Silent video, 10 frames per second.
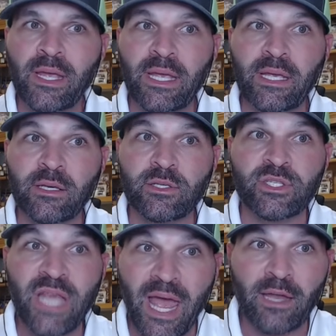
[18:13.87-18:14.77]
is
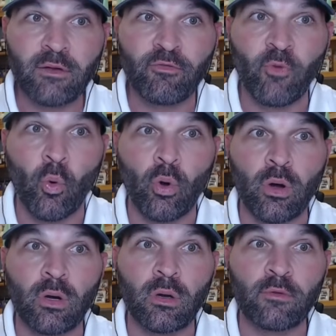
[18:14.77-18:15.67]
set
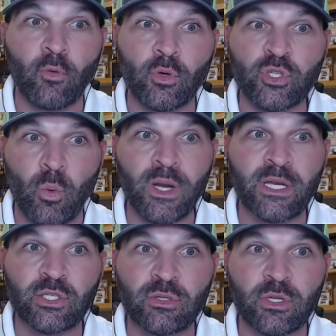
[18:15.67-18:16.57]
for
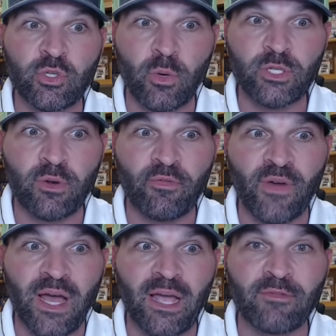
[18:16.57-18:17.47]
the
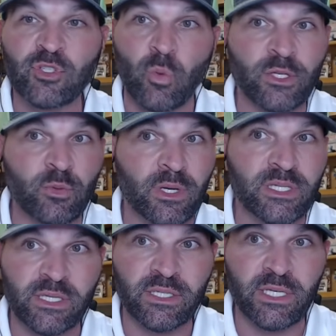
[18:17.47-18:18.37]

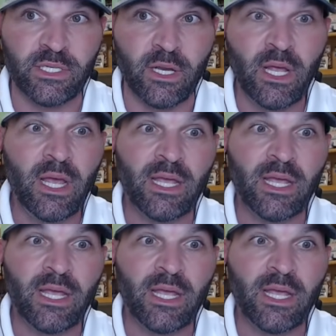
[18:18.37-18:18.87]
2025-2026 season.